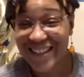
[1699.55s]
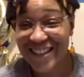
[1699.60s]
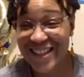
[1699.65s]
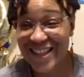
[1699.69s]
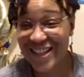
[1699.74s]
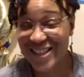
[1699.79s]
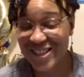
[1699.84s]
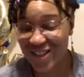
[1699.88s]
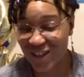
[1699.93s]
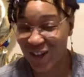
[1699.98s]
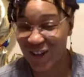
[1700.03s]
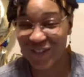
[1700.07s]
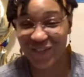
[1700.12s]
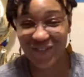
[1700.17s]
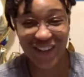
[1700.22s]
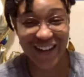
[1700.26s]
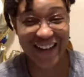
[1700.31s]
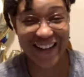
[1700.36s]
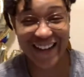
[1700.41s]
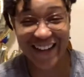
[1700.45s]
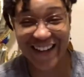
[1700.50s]
That's what
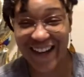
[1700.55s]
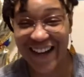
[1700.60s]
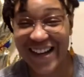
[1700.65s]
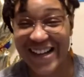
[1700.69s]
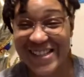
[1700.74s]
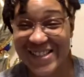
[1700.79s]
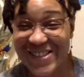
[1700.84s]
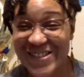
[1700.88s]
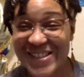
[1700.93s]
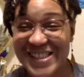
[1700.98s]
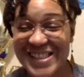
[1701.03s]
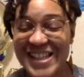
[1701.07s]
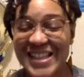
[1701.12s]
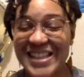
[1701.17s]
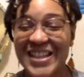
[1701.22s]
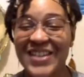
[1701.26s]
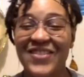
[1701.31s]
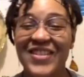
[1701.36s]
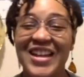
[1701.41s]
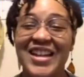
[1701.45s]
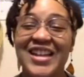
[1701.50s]
my eyes was
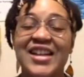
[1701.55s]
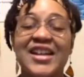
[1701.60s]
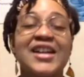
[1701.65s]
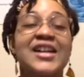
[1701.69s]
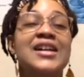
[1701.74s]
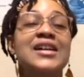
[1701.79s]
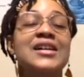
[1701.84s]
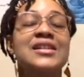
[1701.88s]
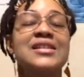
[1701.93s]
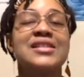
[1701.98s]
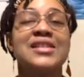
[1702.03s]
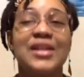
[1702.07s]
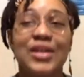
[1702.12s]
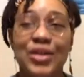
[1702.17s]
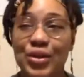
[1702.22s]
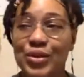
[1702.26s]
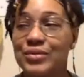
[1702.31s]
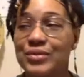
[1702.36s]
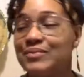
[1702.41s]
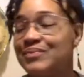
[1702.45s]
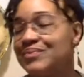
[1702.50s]
telling me.
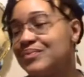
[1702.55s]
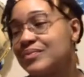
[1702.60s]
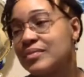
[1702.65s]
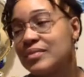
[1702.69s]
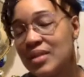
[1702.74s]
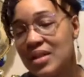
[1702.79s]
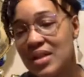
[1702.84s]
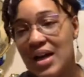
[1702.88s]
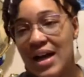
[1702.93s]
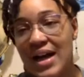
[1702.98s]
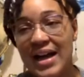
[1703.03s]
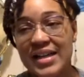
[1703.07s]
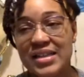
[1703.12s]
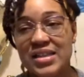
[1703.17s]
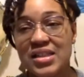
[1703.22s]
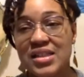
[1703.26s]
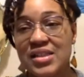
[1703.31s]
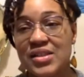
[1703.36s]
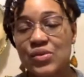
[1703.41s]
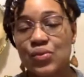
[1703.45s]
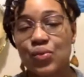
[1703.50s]
So I
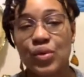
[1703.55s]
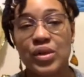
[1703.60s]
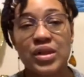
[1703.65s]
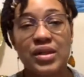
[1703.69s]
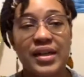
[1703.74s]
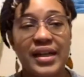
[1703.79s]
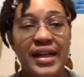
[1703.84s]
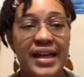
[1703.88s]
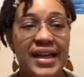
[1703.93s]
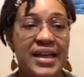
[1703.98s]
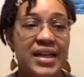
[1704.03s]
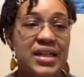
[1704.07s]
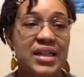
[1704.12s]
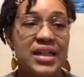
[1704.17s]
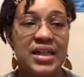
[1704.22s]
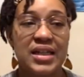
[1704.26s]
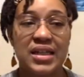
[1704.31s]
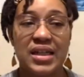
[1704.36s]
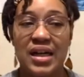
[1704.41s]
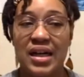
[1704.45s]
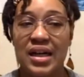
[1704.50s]
just went ahead
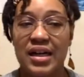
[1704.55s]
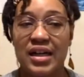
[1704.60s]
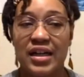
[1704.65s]
and